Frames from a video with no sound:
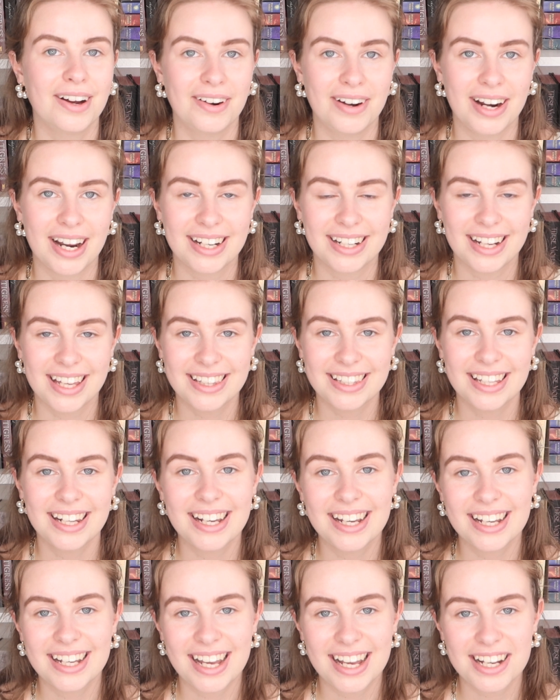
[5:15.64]
Alright, and then
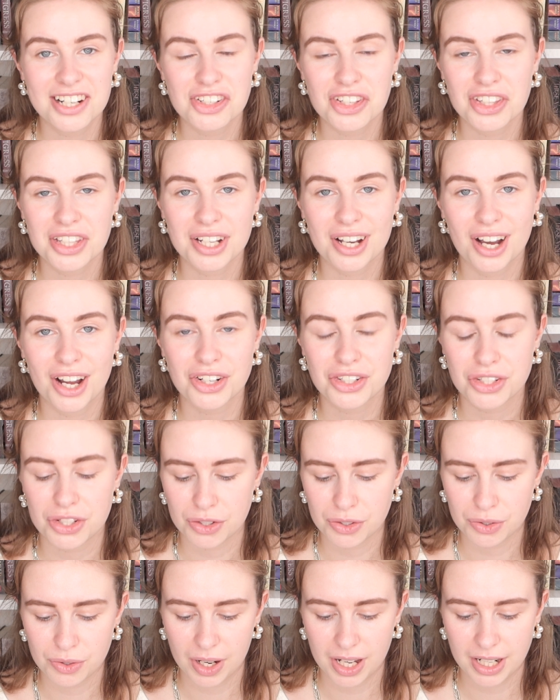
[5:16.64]
I actually got
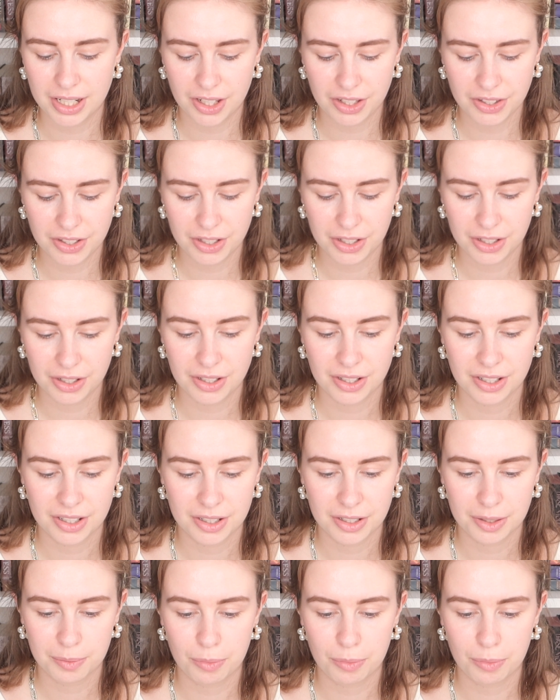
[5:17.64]
to another